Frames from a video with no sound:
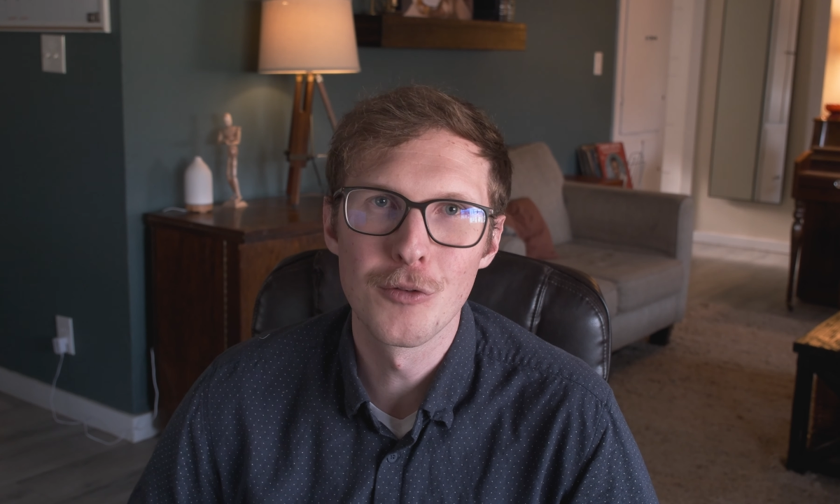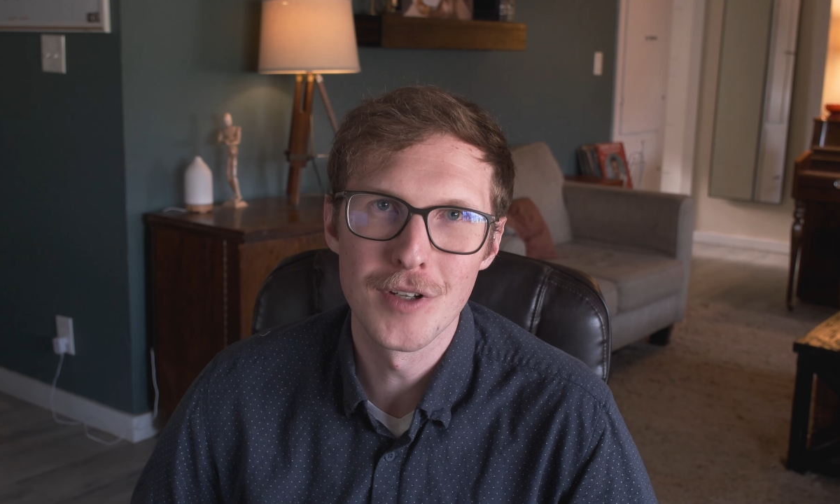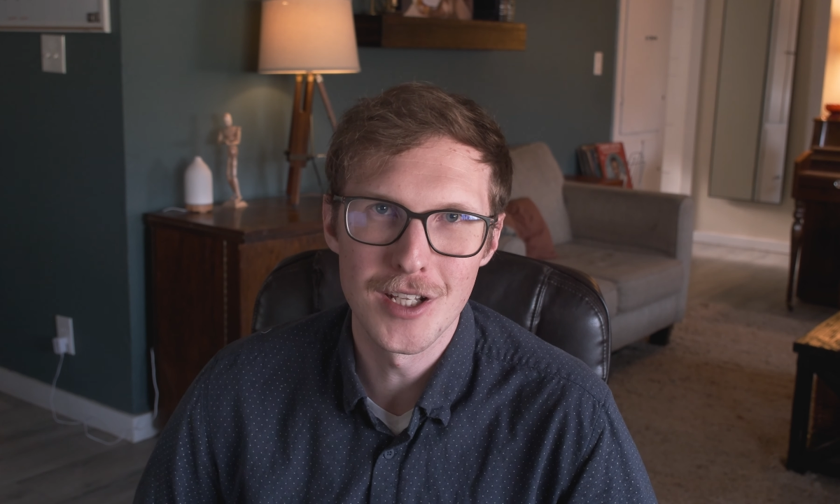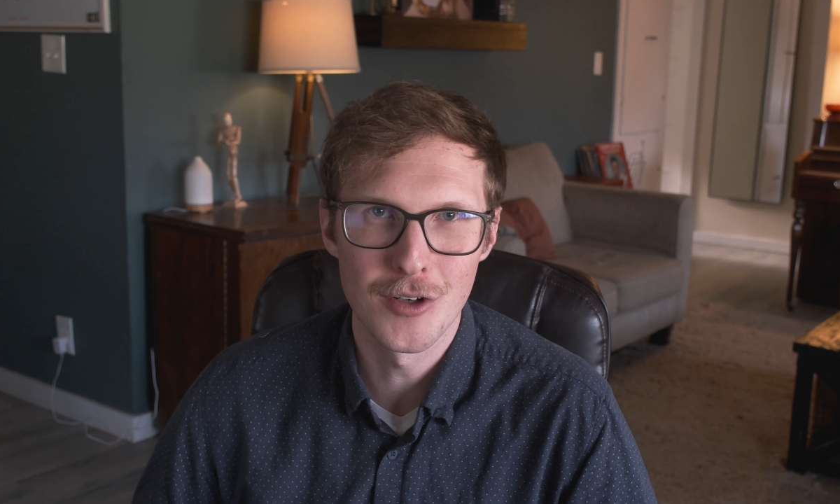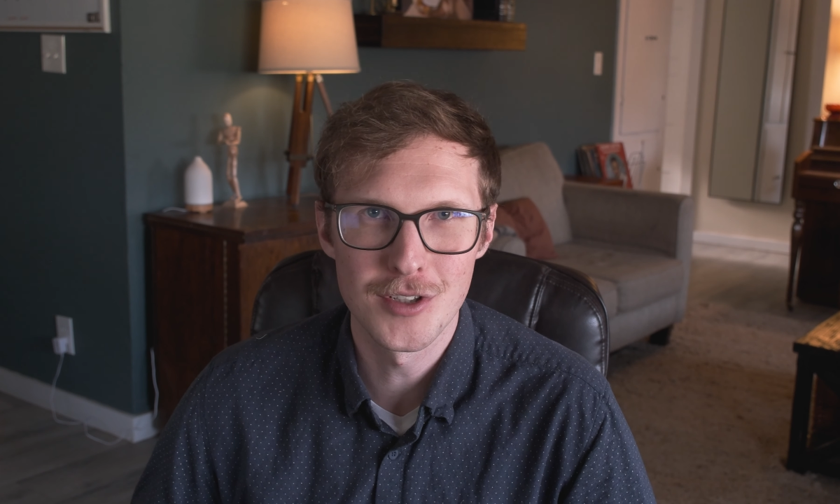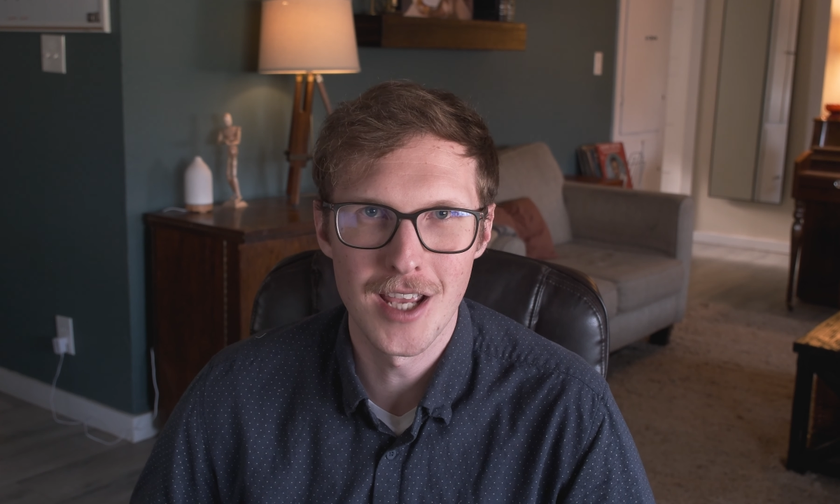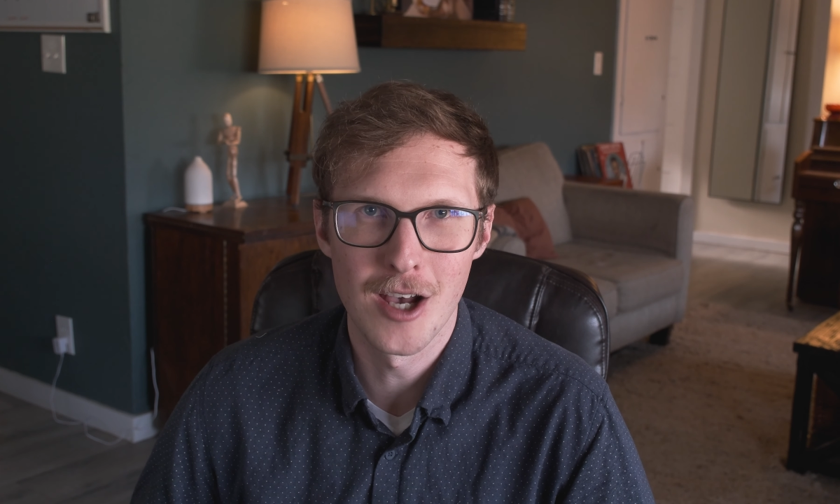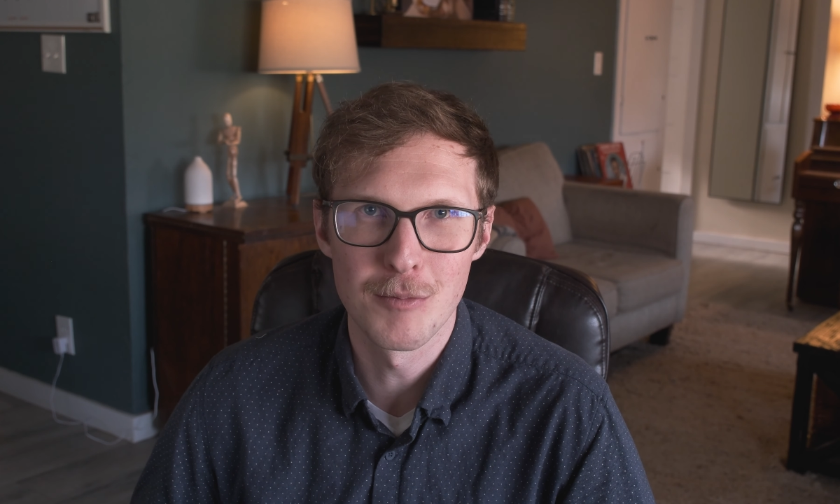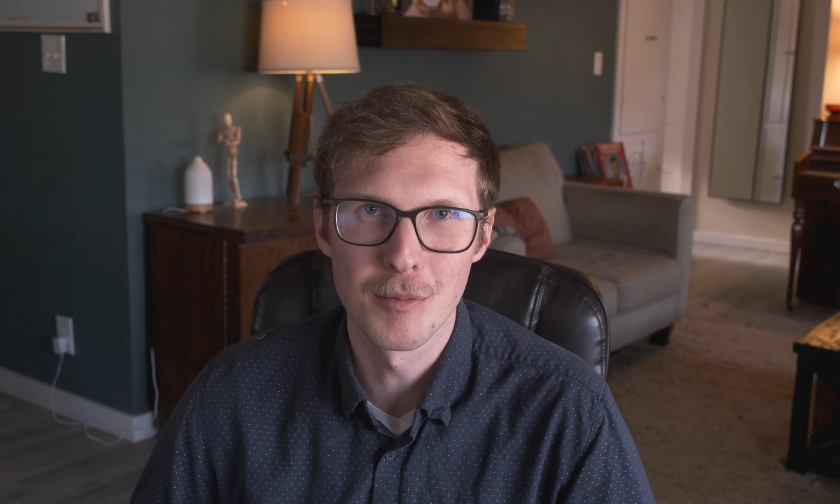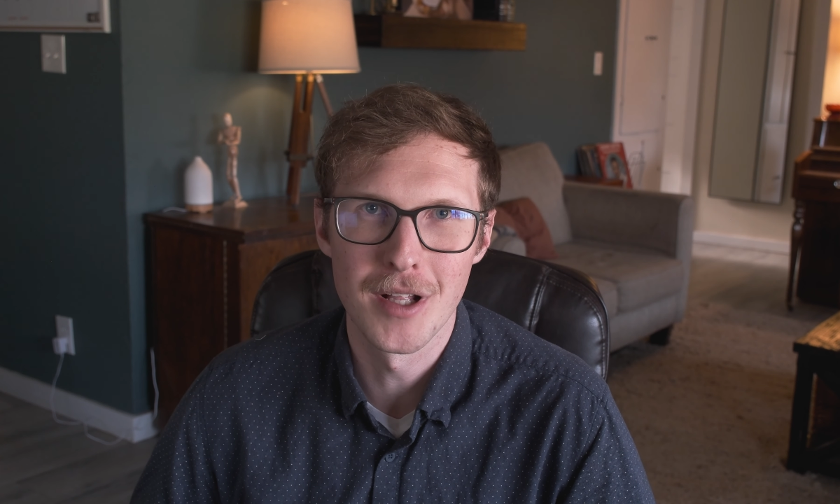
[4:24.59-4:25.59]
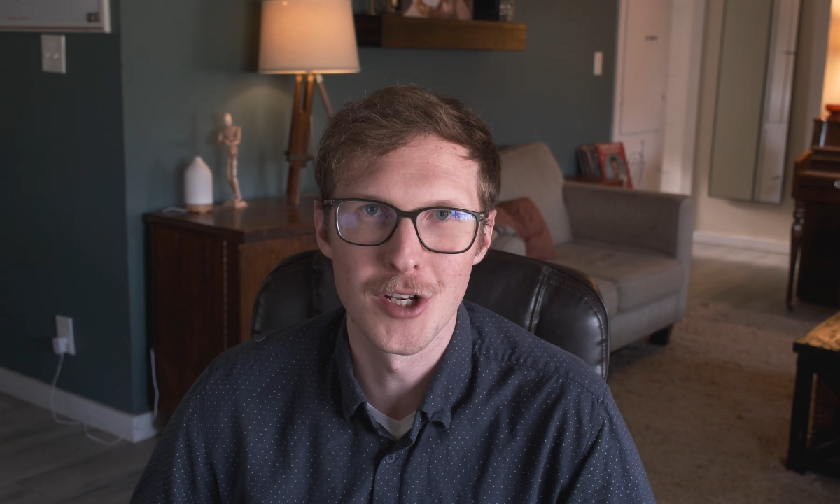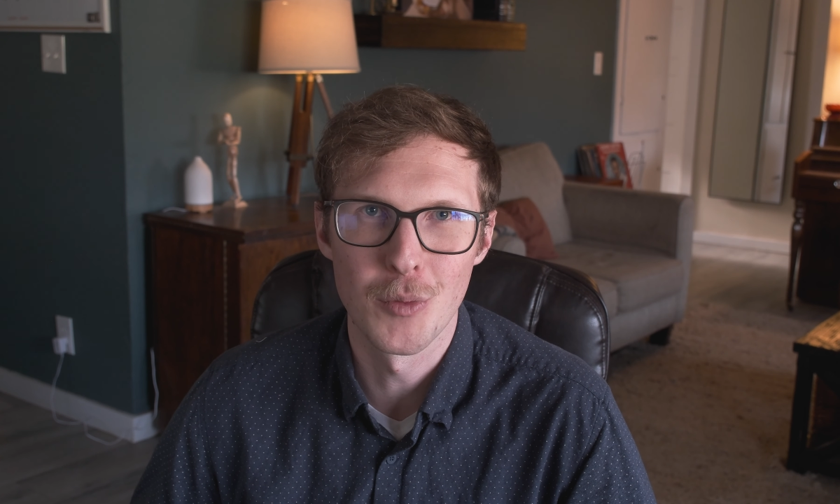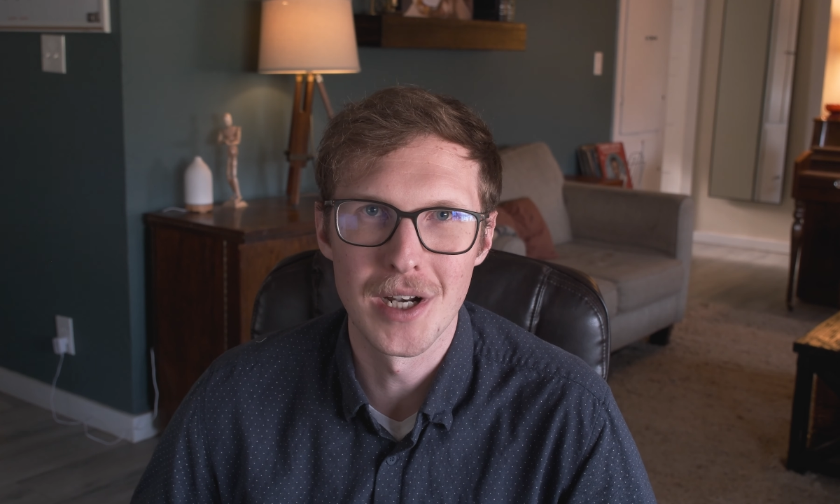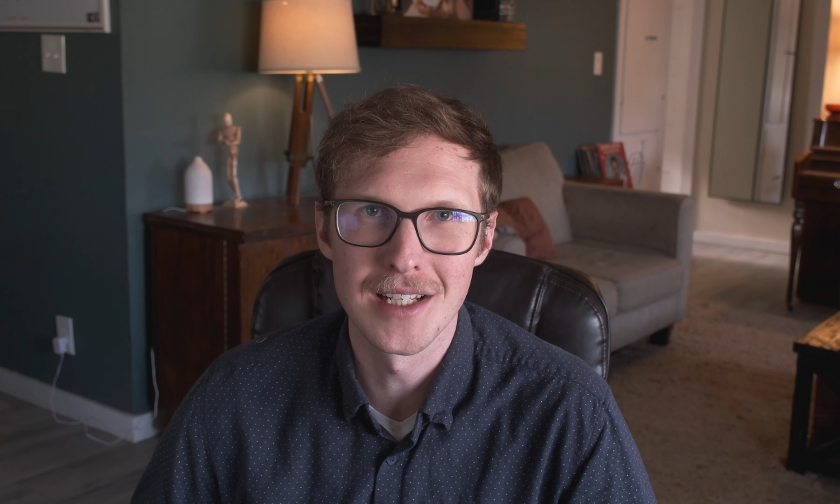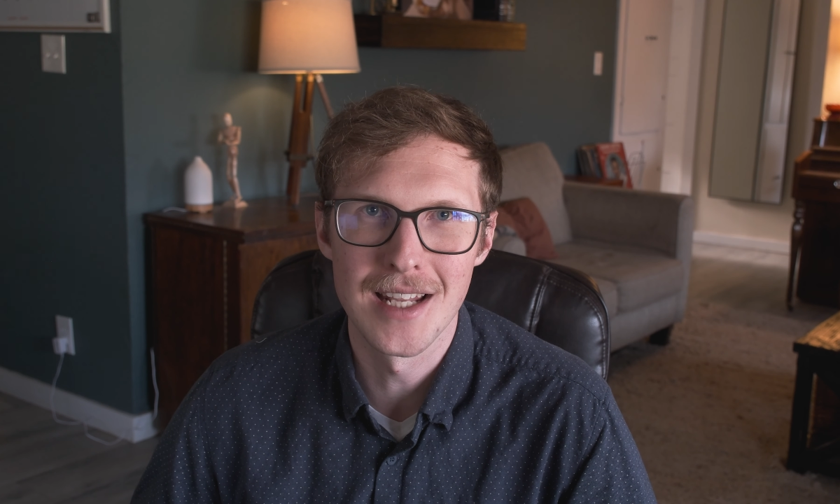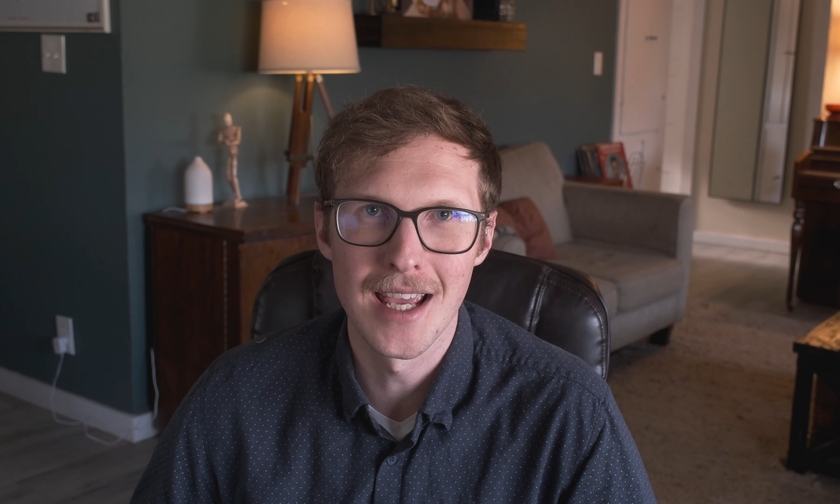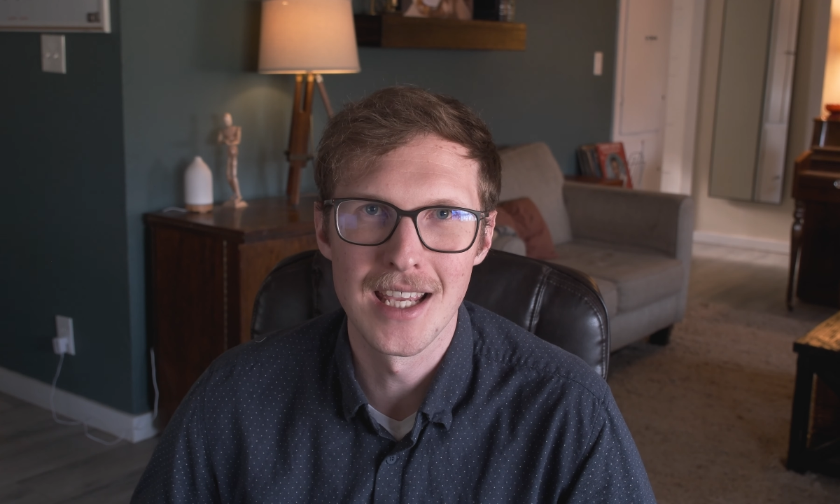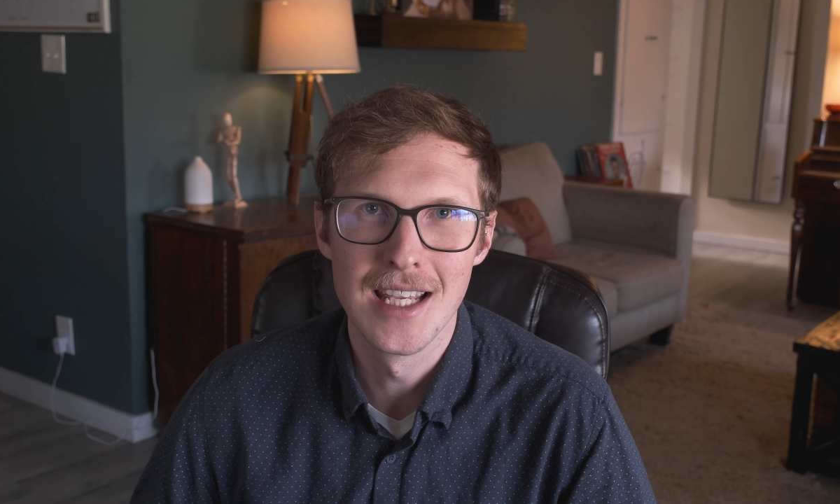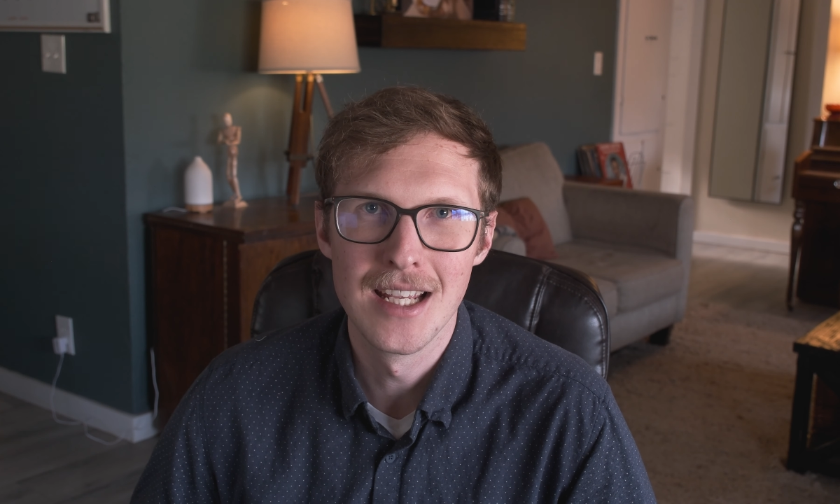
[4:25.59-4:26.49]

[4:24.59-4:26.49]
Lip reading: videos to help you plan your wedding day.